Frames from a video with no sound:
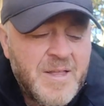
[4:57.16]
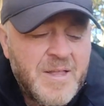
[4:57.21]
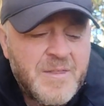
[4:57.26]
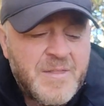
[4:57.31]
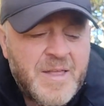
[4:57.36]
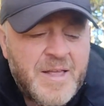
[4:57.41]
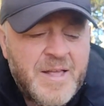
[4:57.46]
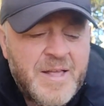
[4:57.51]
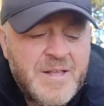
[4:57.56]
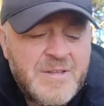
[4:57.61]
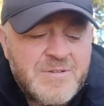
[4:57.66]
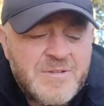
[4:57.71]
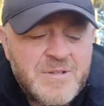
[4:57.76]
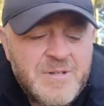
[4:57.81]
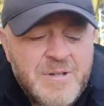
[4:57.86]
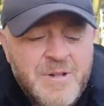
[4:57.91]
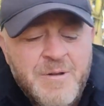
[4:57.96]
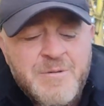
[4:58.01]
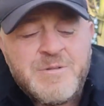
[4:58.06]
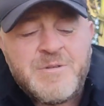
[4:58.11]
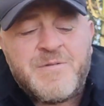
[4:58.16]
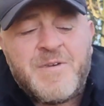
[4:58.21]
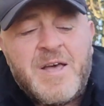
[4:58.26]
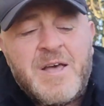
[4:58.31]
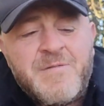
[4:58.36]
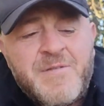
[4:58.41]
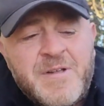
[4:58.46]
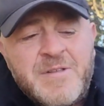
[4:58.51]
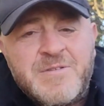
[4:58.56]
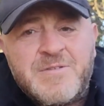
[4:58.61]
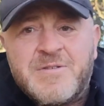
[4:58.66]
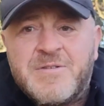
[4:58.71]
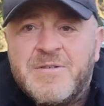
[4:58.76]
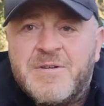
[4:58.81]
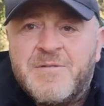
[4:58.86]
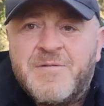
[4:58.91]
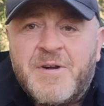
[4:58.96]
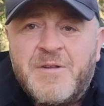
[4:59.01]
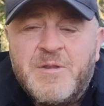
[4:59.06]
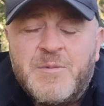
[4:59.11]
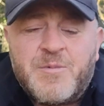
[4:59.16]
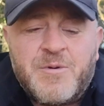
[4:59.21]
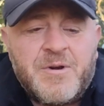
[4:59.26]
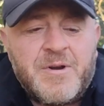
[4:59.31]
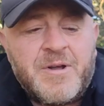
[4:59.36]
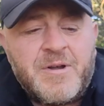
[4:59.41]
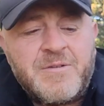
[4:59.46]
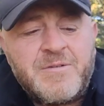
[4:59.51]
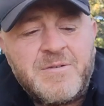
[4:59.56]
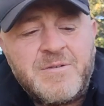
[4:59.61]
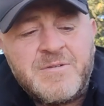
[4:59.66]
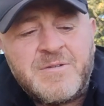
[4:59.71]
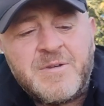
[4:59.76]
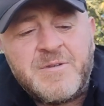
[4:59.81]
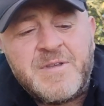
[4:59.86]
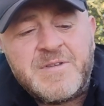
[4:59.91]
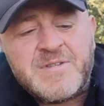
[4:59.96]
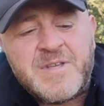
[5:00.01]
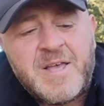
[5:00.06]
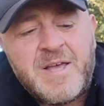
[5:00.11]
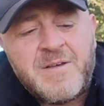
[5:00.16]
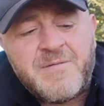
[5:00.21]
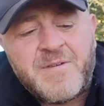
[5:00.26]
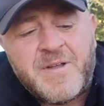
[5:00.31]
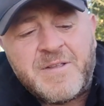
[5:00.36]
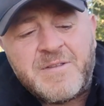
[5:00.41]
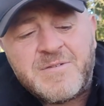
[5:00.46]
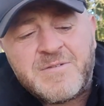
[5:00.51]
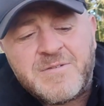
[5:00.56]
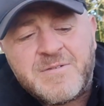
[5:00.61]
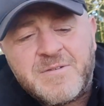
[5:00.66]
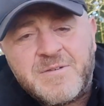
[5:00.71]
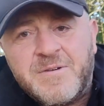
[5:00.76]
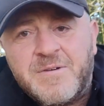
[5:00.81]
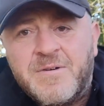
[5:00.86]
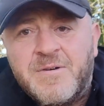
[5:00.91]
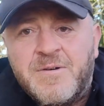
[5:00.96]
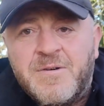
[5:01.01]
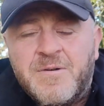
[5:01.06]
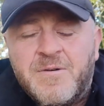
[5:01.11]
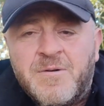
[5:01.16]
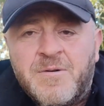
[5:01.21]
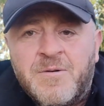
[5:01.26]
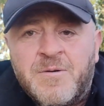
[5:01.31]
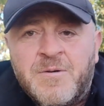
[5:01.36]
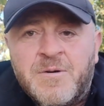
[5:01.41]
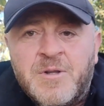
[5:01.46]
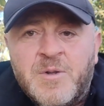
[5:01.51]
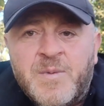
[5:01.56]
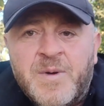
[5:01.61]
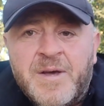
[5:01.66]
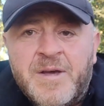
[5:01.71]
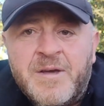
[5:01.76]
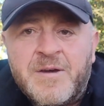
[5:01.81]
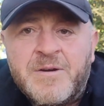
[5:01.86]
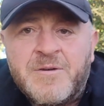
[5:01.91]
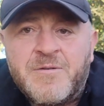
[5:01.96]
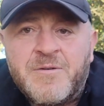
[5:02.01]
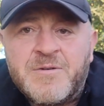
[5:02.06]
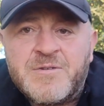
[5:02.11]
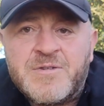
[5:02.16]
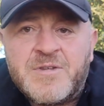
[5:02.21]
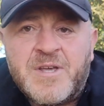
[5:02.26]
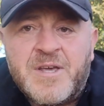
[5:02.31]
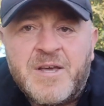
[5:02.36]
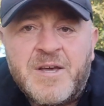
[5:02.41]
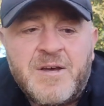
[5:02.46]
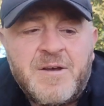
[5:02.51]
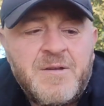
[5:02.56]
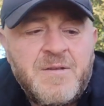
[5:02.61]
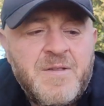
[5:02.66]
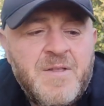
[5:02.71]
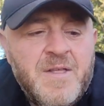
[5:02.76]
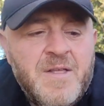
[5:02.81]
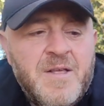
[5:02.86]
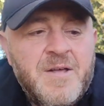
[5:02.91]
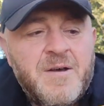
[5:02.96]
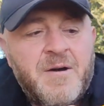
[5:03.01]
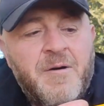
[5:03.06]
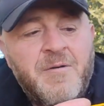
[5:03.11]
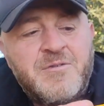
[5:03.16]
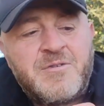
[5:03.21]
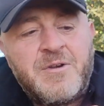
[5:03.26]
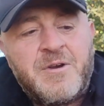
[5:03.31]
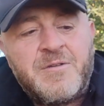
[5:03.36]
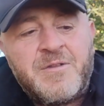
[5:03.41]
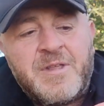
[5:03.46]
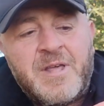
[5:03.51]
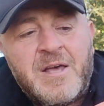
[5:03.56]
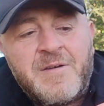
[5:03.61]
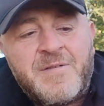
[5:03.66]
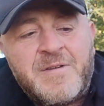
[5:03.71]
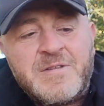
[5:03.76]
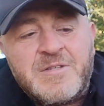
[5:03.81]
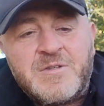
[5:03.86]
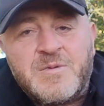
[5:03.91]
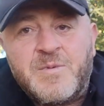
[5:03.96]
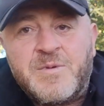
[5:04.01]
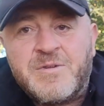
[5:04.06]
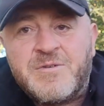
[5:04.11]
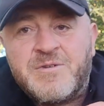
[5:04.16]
There's loads of air vents around the product. So there's air vents all the way across here. Obviously you've got the air vents with the